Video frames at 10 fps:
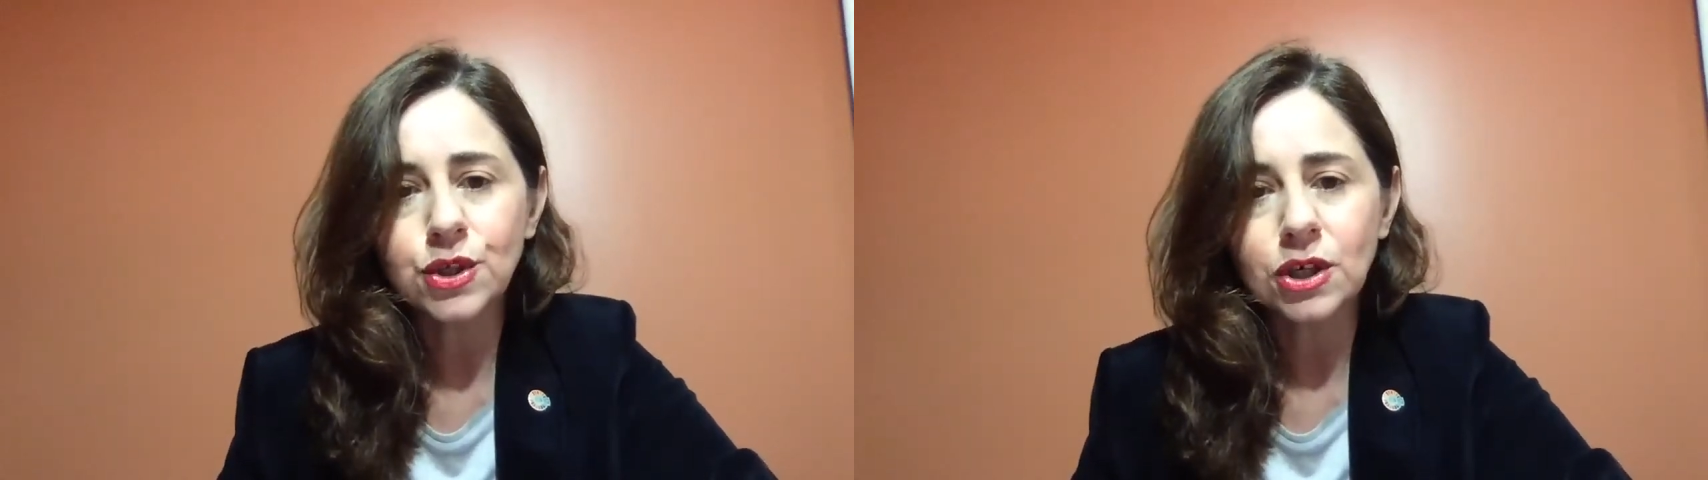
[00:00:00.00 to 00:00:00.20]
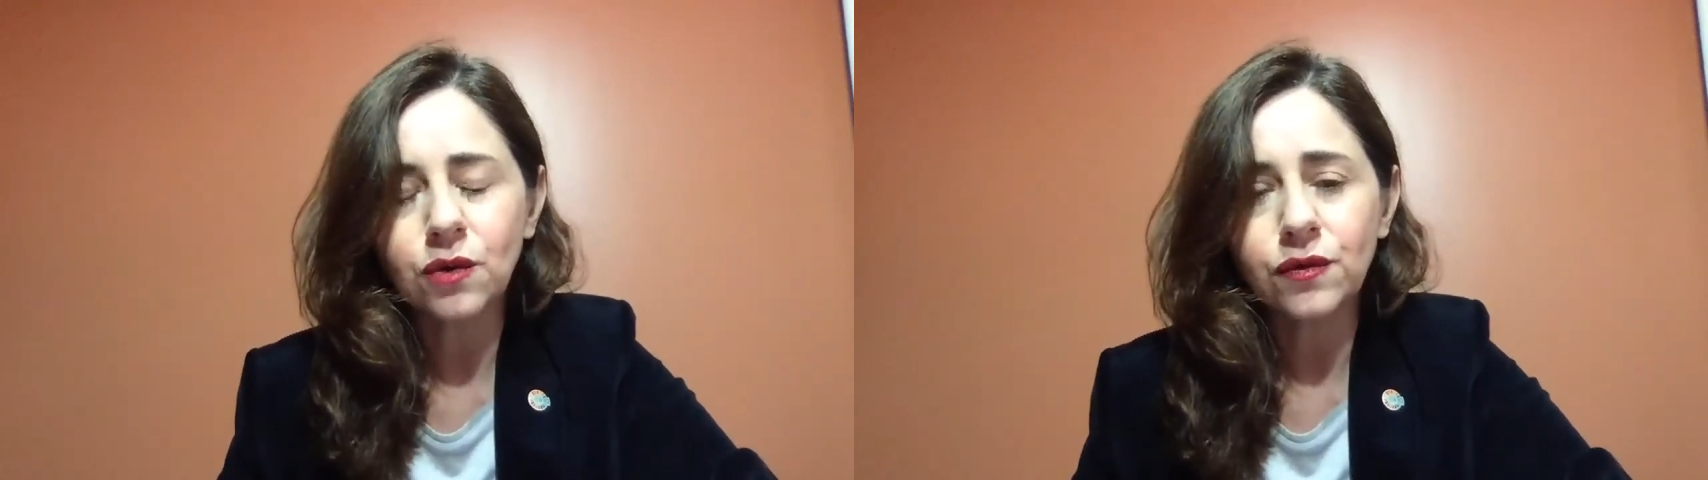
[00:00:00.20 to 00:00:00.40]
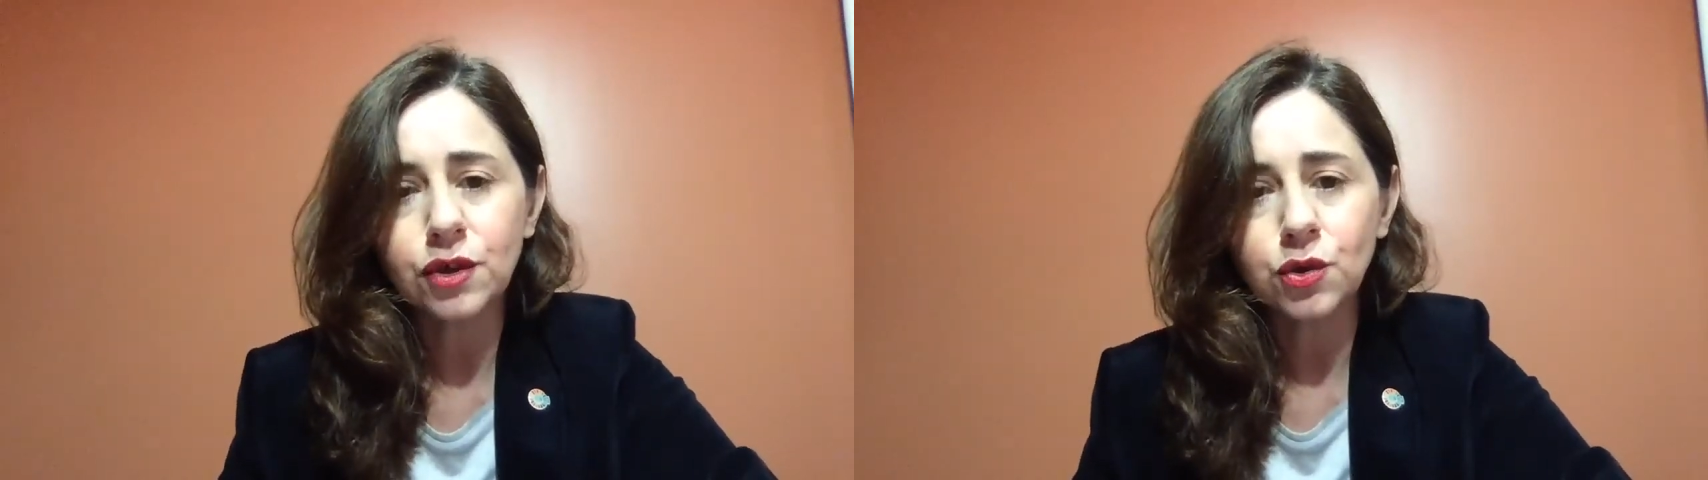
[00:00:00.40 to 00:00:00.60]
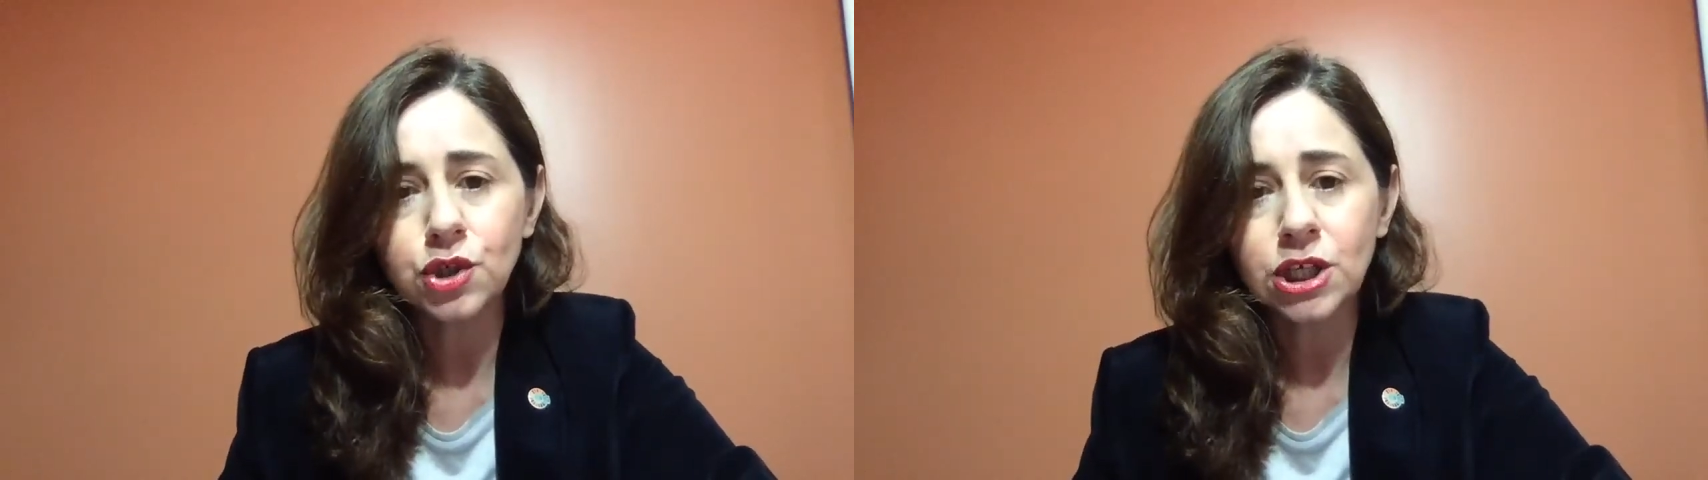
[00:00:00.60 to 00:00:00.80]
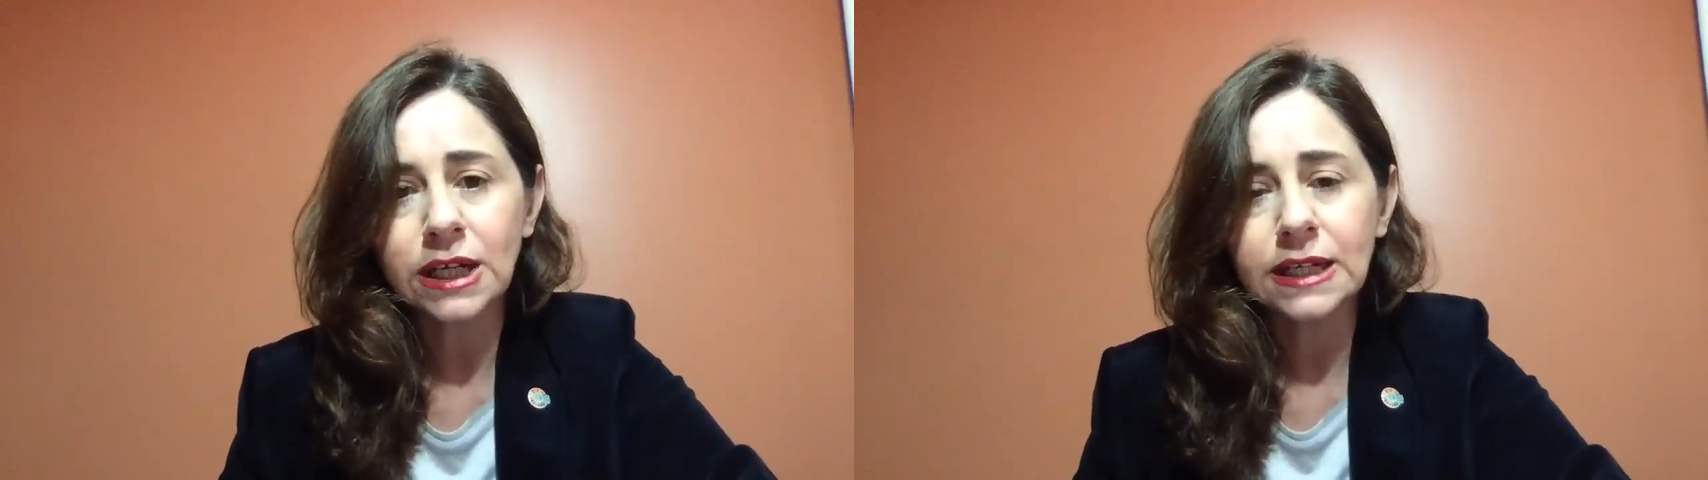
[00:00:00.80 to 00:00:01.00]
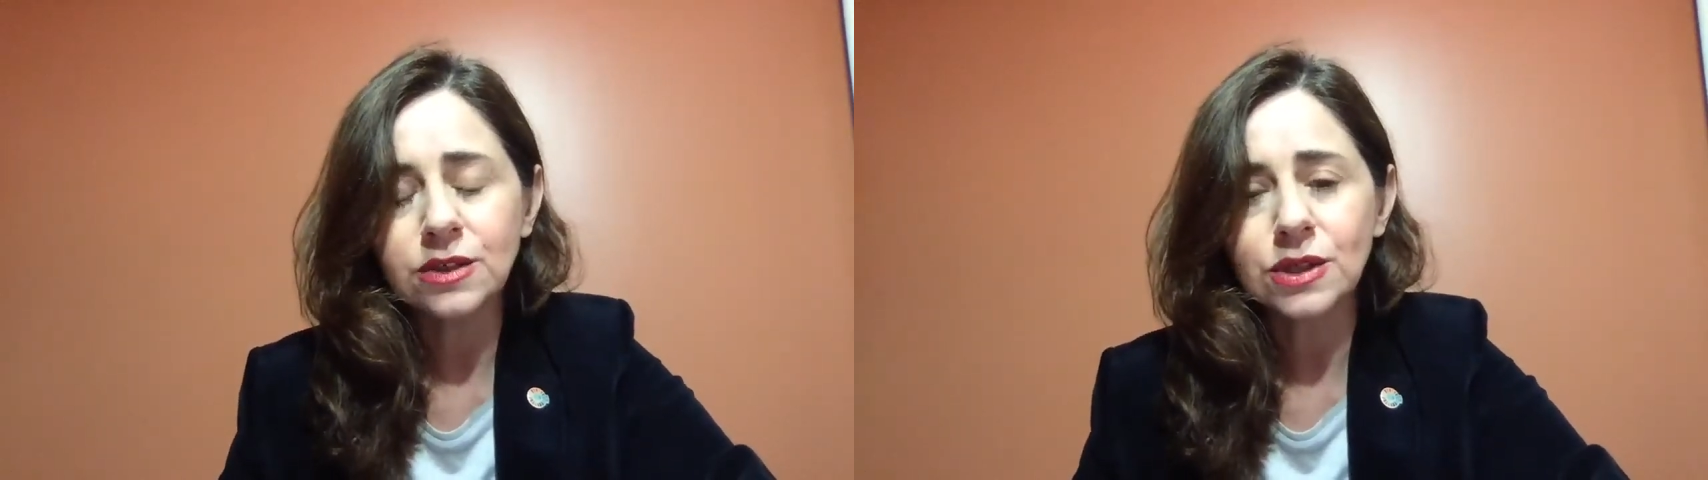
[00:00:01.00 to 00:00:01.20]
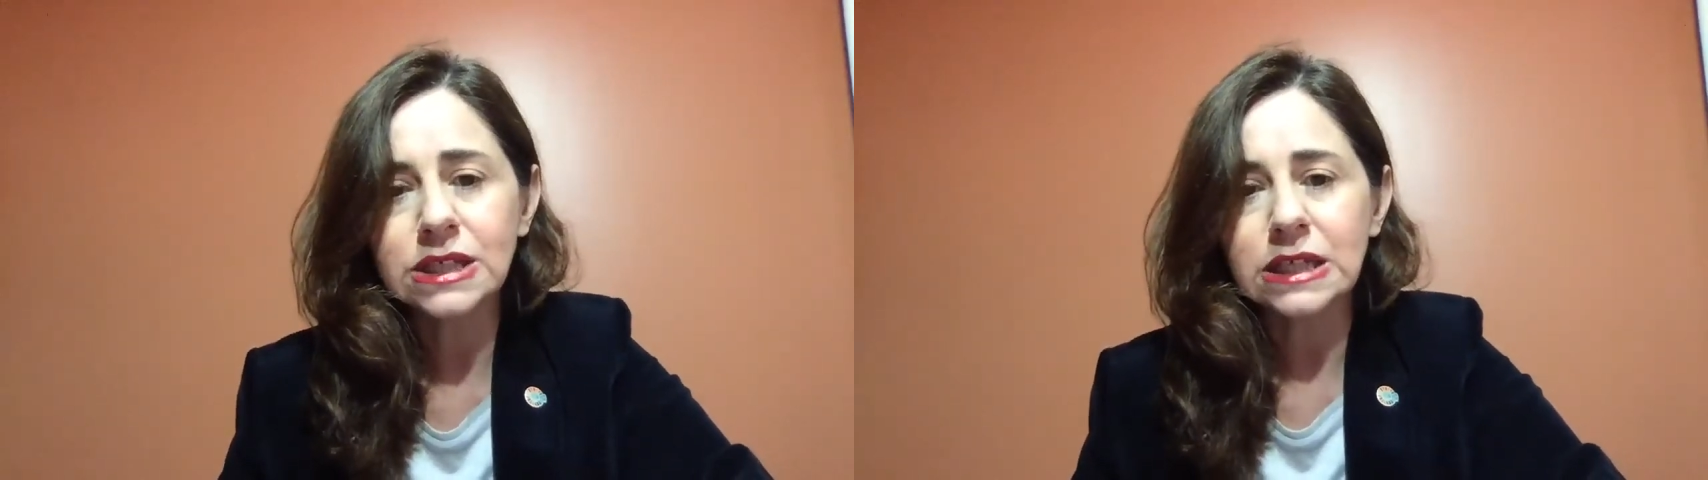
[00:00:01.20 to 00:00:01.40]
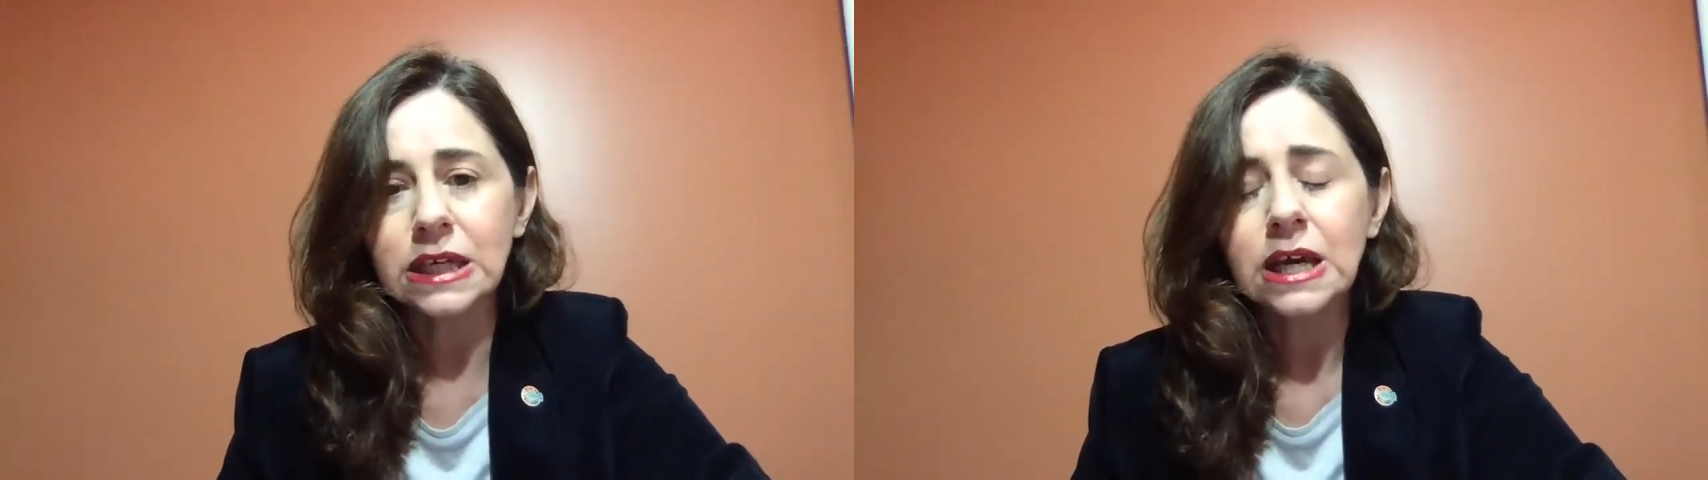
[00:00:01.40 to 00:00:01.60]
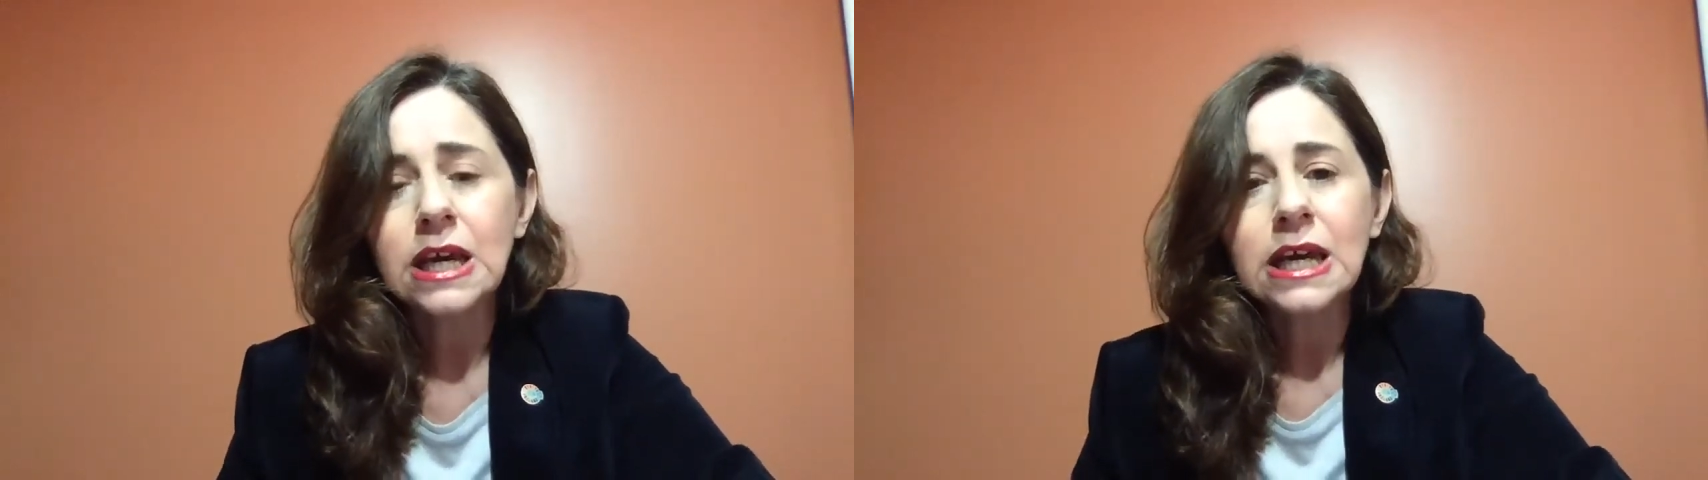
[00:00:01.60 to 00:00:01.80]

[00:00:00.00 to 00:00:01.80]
ocean literacy.